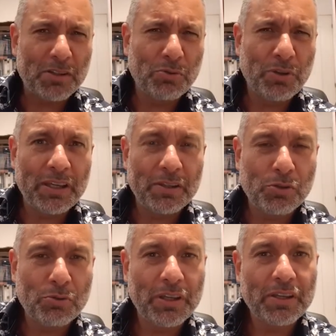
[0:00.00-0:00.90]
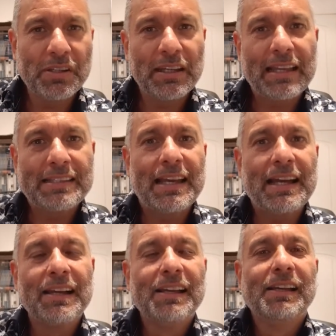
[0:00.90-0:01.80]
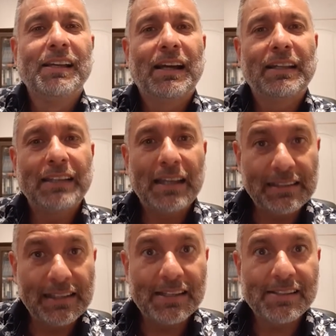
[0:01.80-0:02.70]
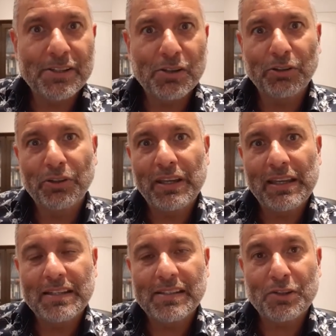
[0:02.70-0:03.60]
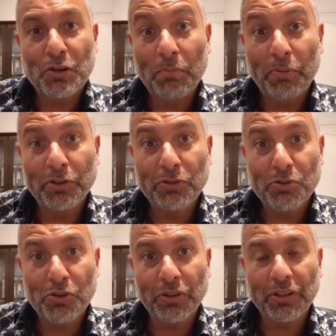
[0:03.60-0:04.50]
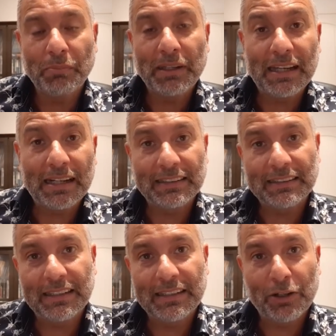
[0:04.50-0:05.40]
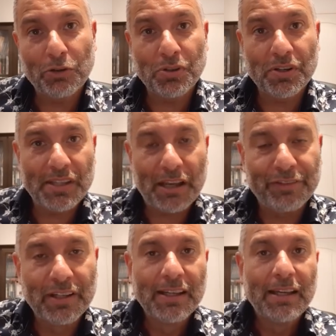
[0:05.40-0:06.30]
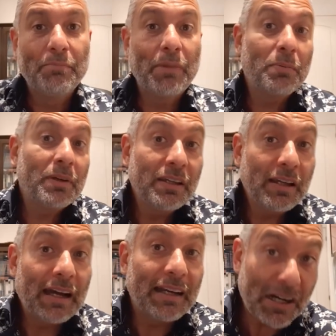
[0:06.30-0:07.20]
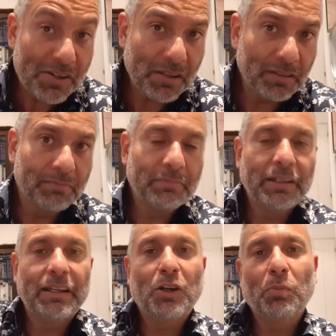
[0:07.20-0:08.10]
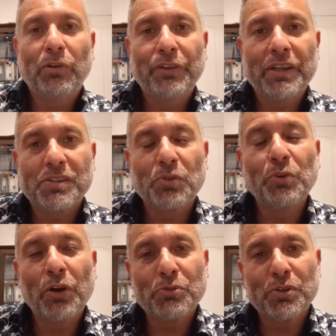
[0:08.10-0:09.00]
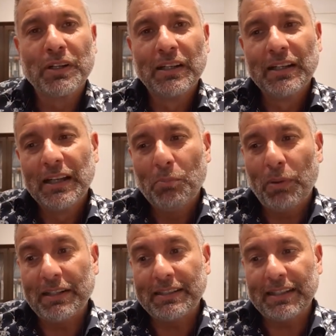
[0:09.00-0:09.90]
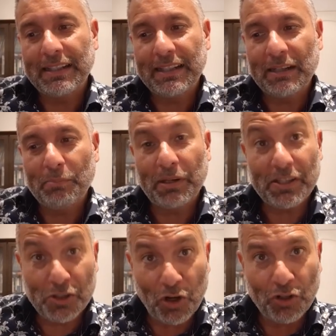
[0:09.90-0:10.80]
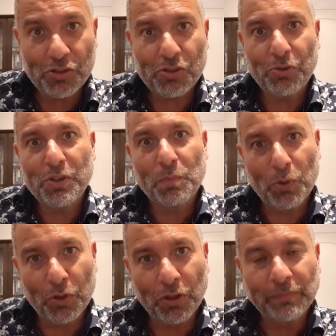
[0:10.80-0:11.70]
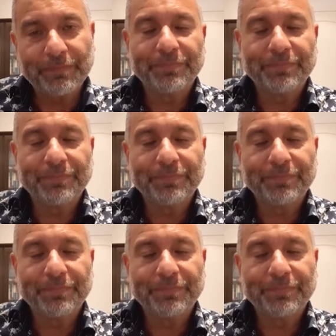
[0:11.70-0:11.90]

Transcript: two years in Qatar. And the idea, as I told you, he is at some point to join Mikel Arteta in the coaching staff. Maybe at Arsenal in a couple of years, who knows. But he's gone, so is Bruno,